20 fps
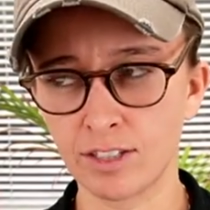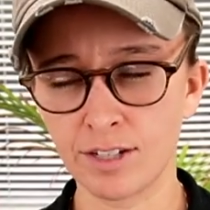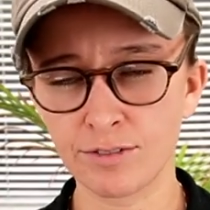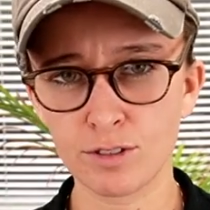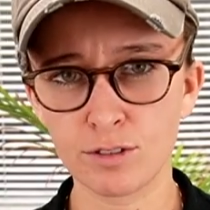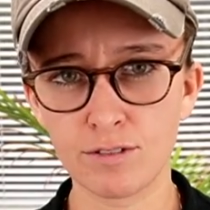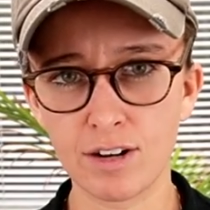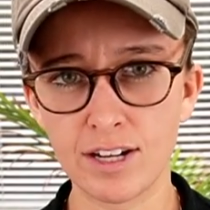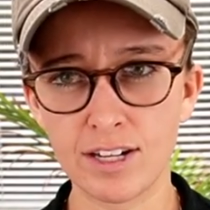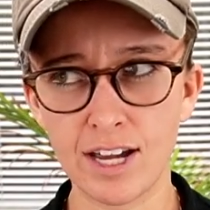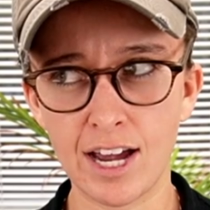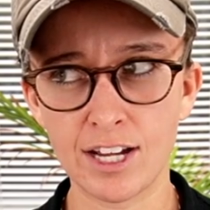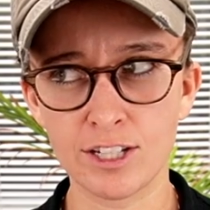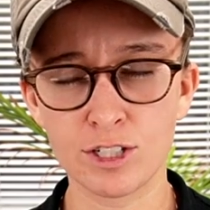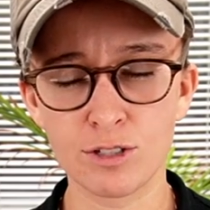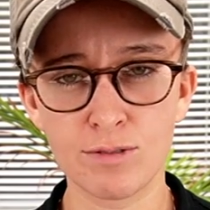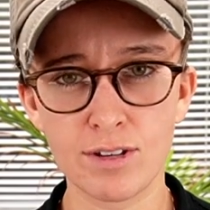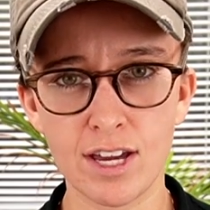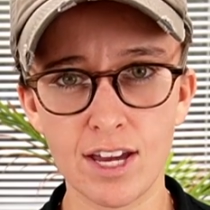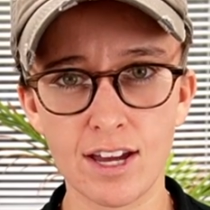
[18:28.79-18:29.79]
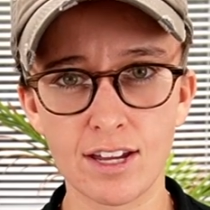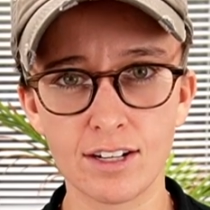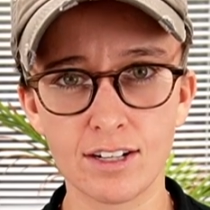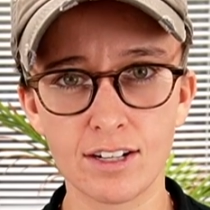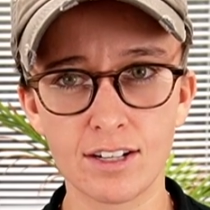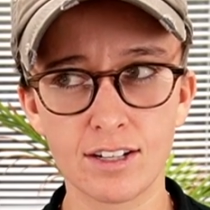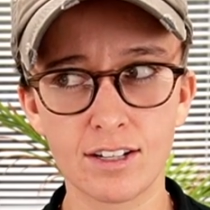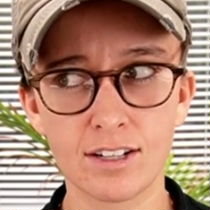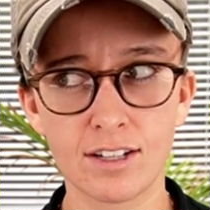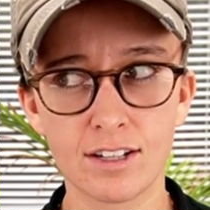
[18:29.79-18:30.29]
Left or right, as you
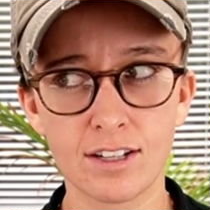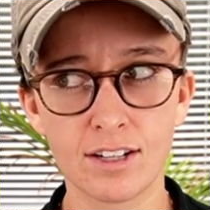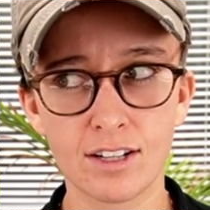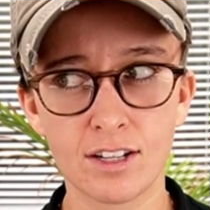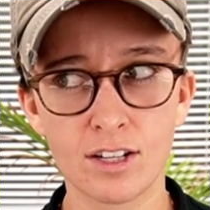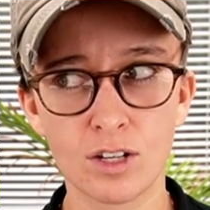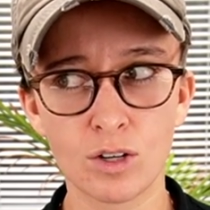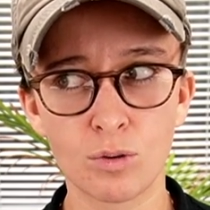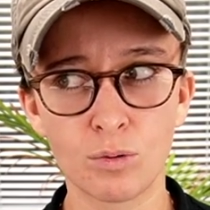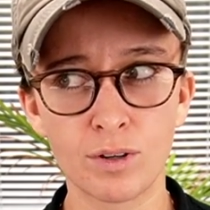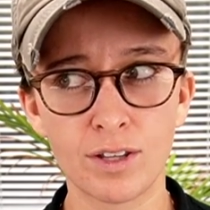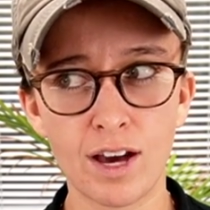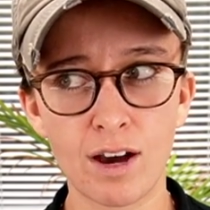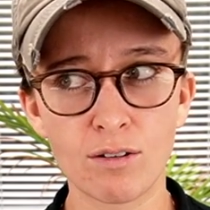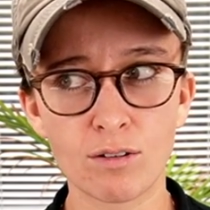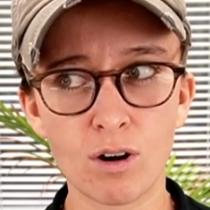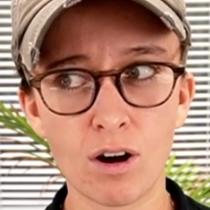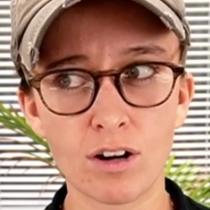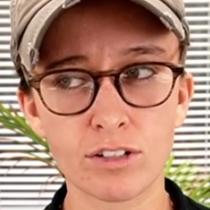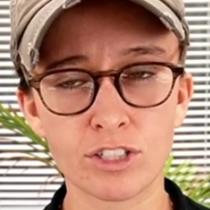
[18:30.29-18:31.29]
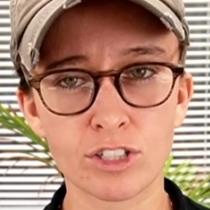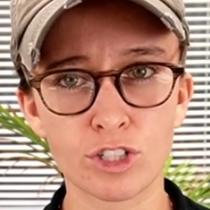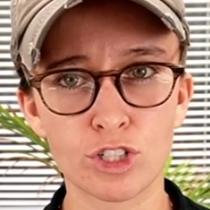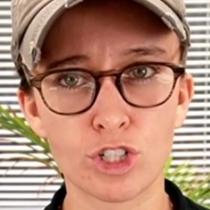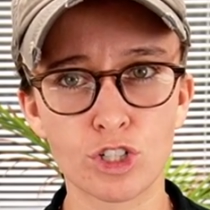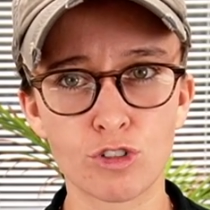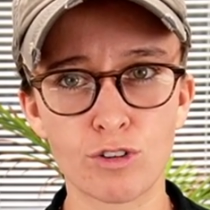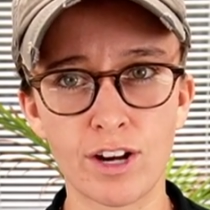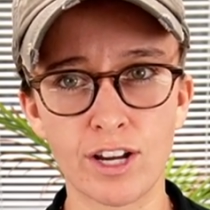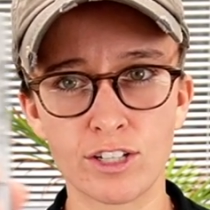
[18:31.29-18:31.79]
can, without causing
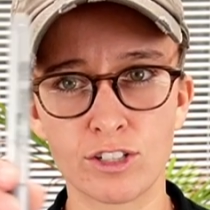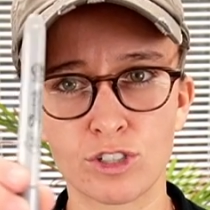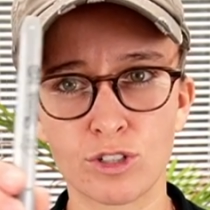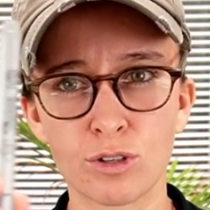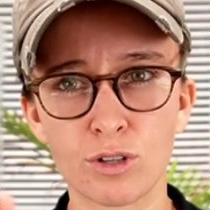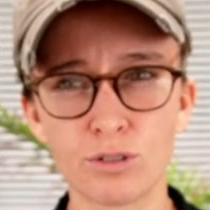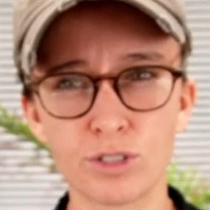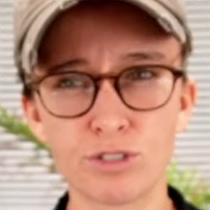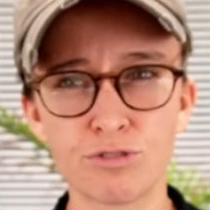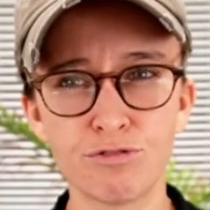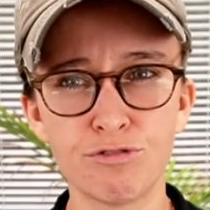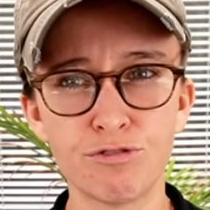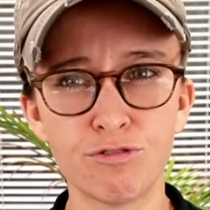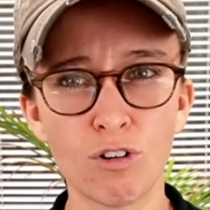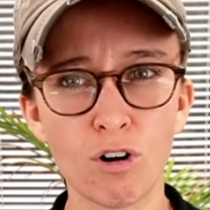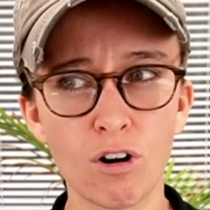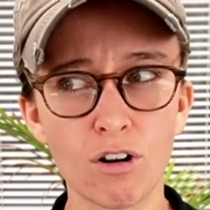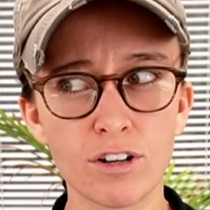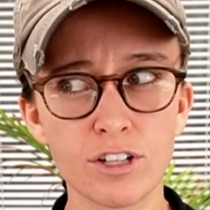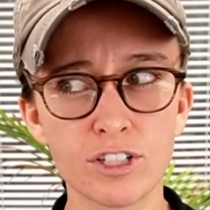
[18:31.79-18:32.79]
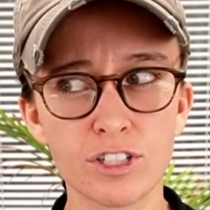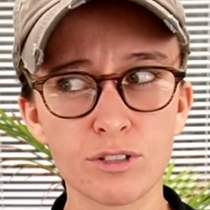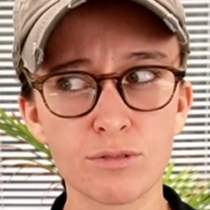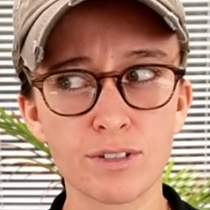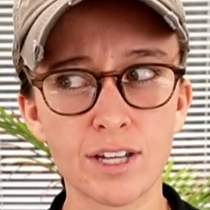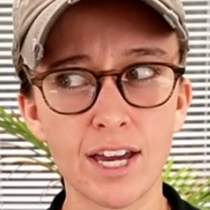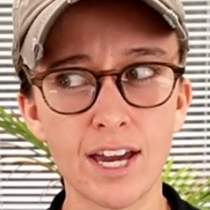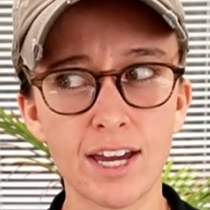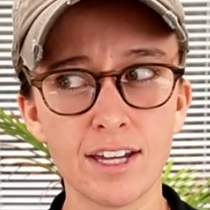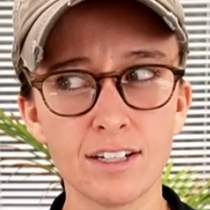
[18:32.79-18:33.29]
strain. So go as far as you
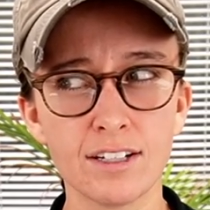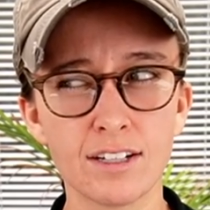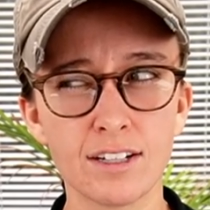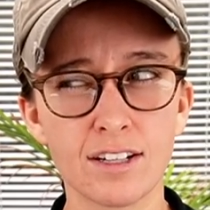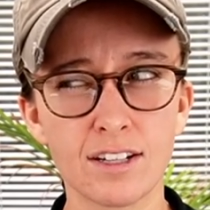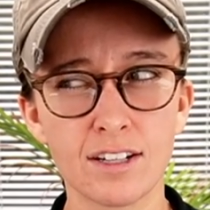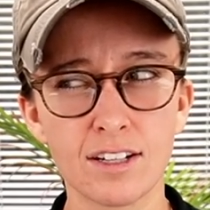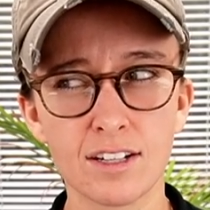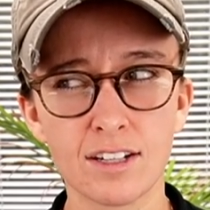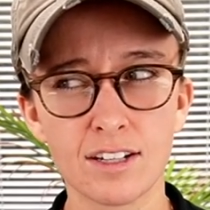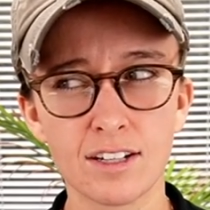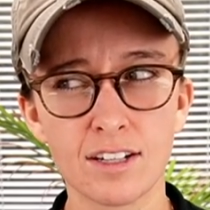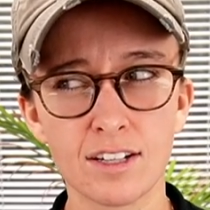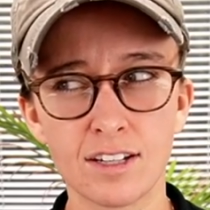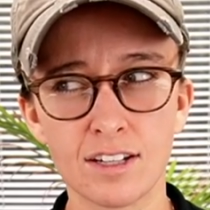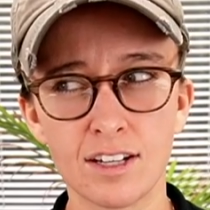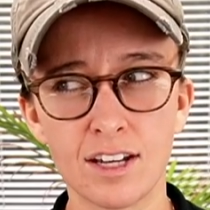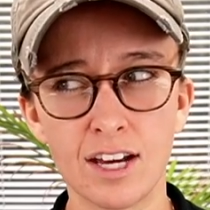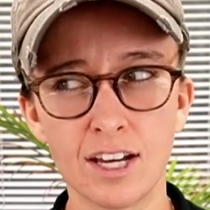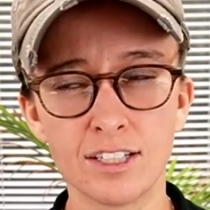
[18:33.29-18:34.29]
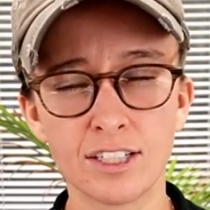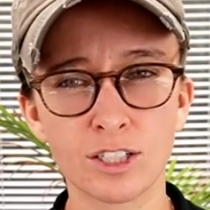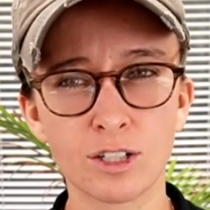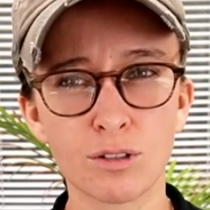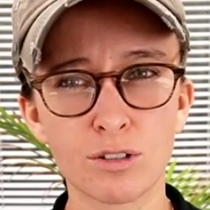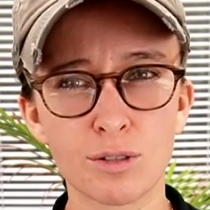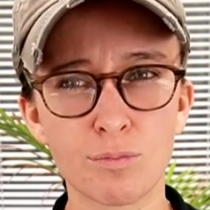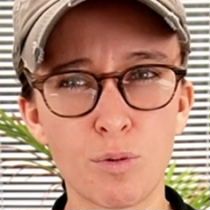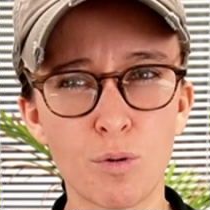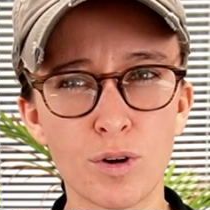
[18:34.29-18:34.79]
can, and then go
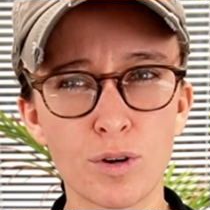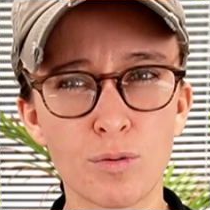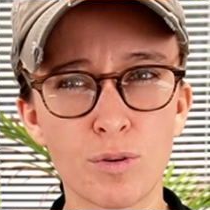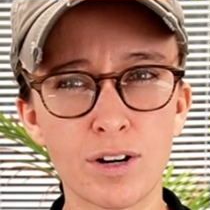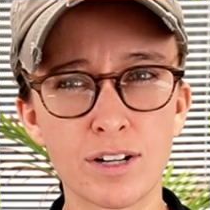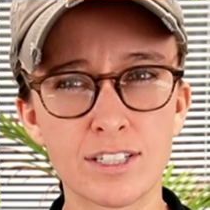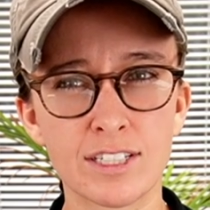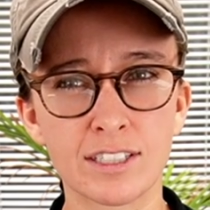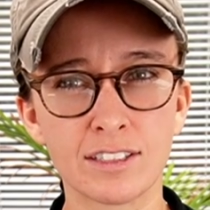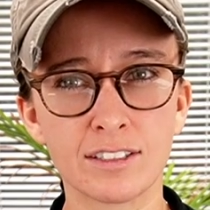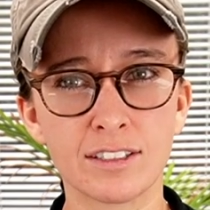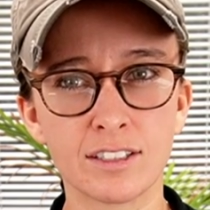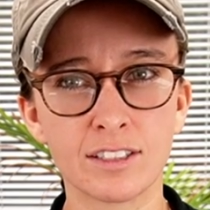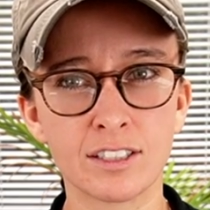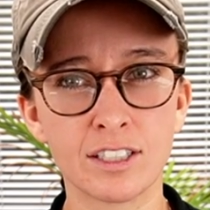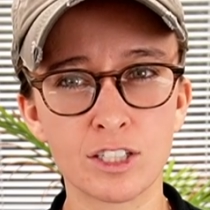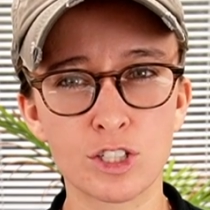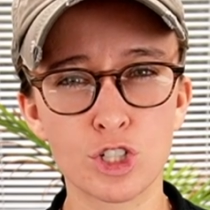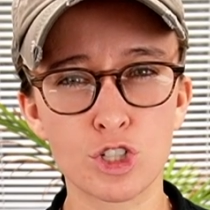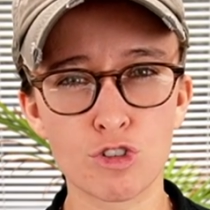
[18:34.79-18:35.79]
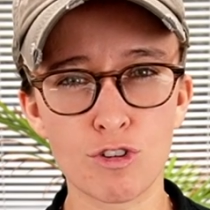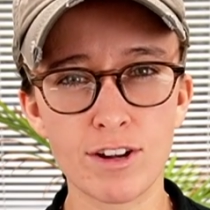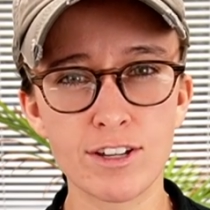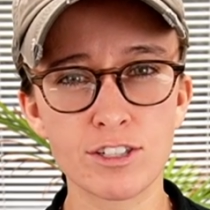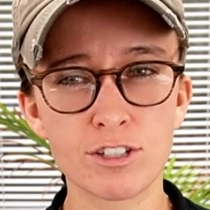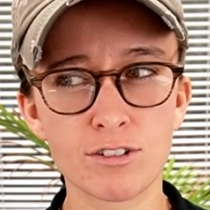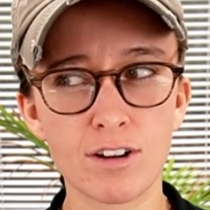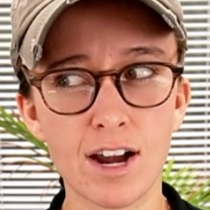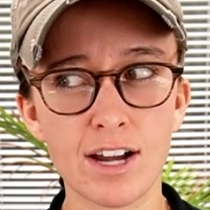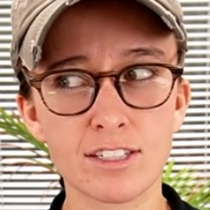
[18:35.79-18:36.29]
to the point where a, it
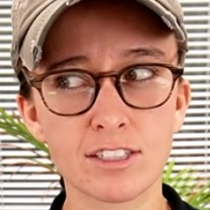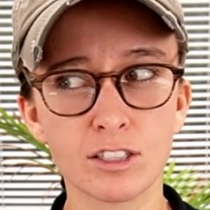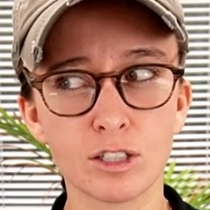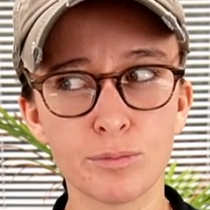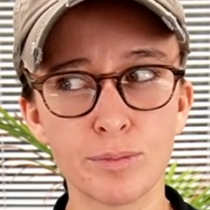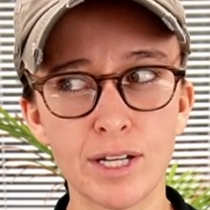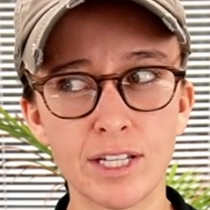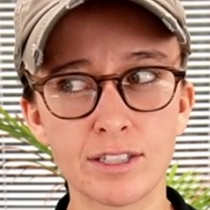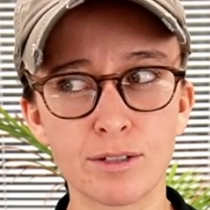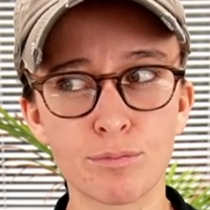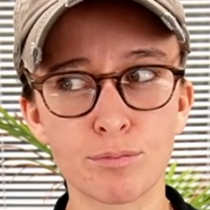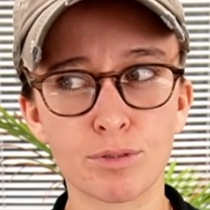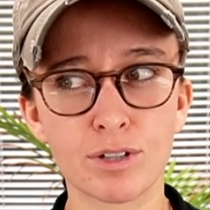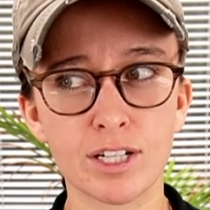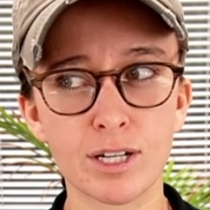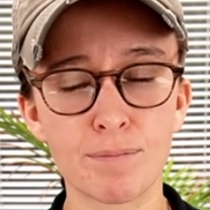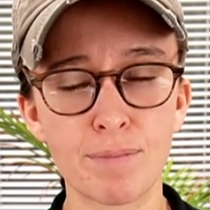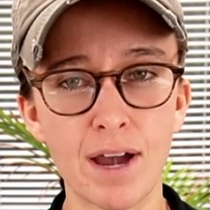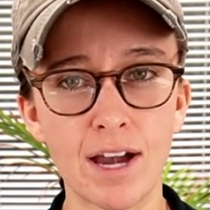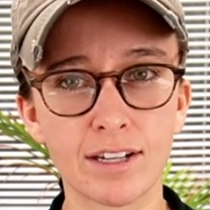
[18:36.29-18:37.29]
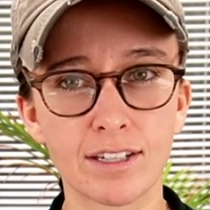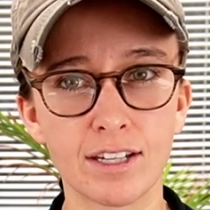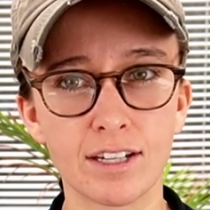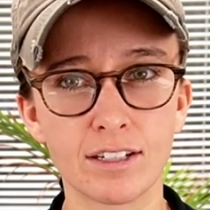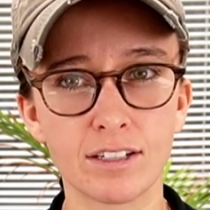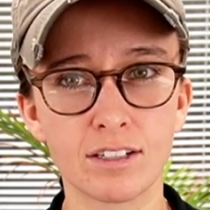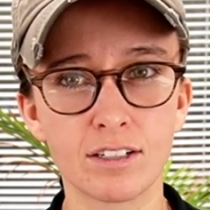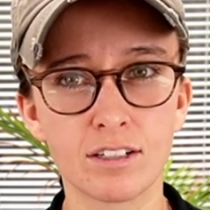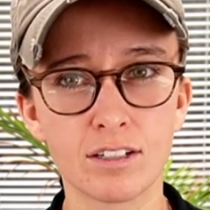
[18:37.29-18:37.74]
strains your eyes a little bit, and then bring it back in.